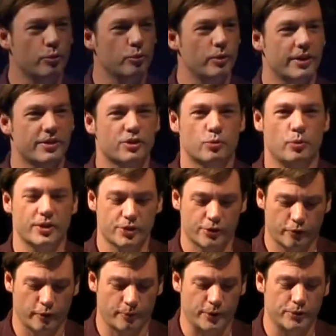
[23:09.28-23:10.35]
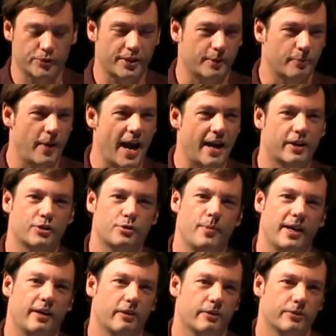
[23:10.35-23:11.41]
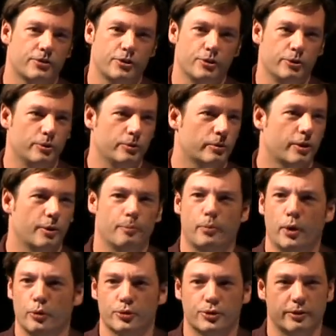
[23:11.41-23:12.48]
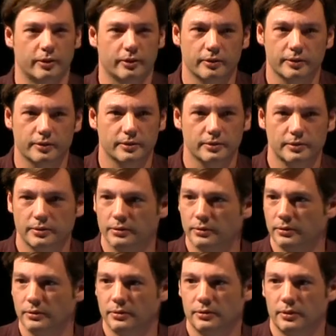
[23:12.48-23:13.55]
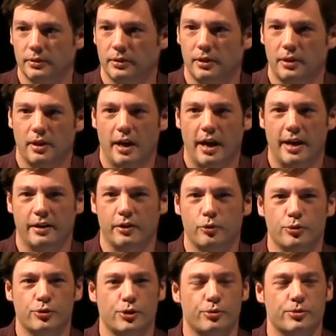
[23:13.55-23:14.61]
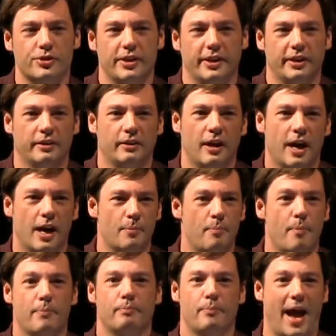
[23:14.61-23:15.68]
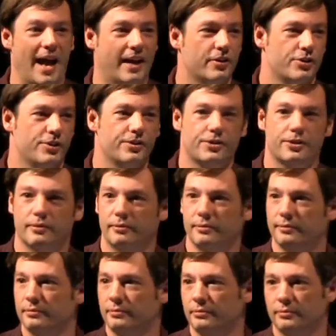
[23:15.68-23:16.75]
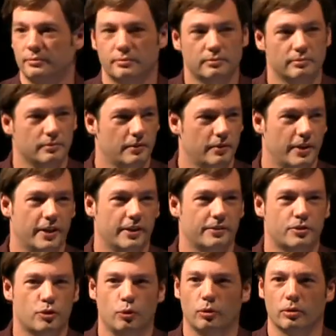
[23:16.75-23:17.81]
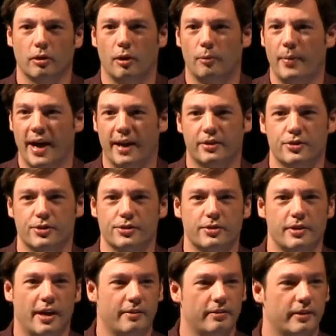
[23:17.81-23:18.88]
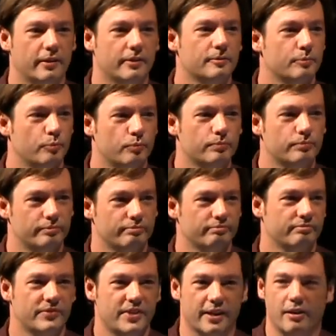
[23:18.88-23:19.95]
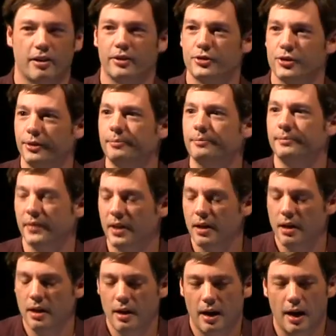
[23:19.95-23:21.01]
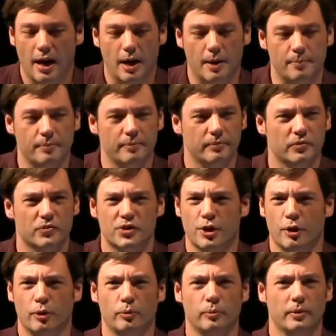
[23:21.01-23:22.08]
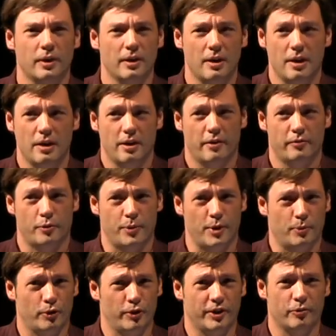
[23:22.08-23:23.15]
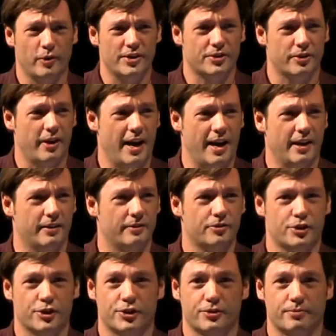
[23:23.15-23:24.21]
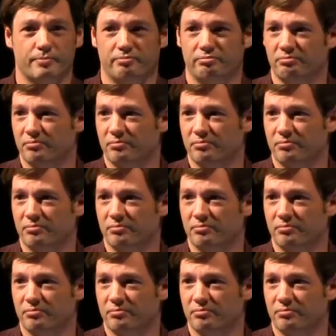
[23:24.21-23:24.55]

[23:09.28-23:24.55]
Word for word: who has switched from using Package Maker to Composer? And who's using uh, packages? The tool called packages, not the technology. Um, so of the people who didn't raise their hand, just